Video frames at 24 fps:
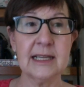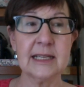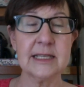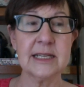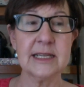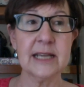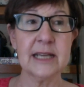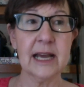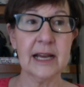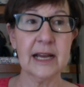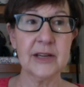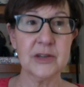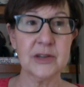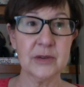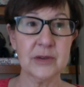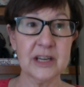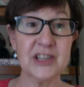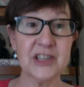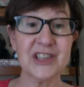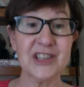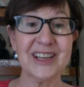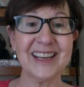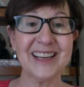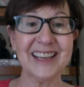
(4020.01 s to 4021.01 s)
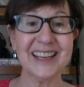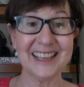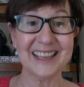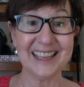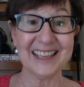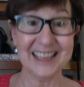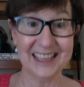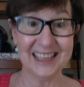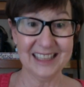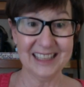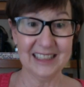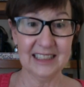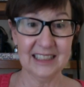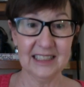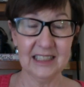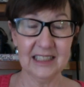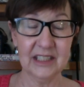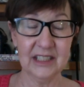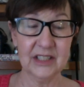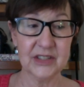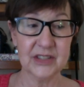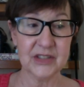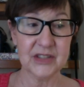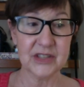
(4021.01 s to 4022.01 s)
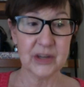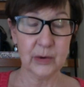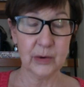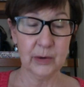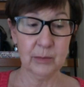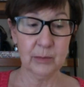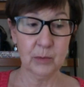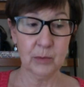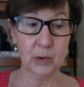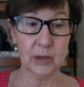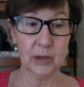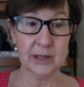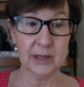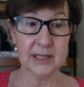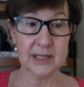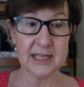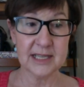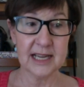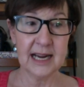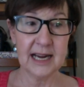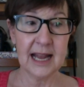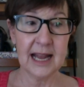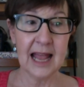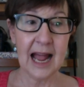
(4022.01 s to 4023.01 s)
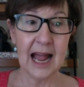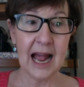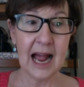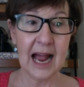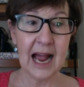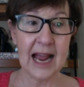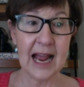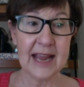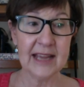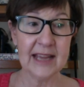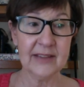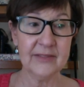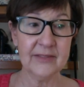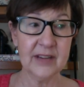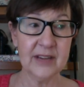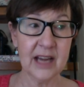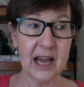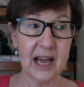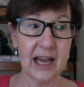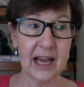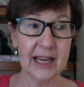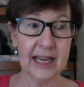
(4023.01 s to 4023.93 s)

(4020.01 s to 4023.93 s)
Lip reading: Dehydration, again, is so important. I have not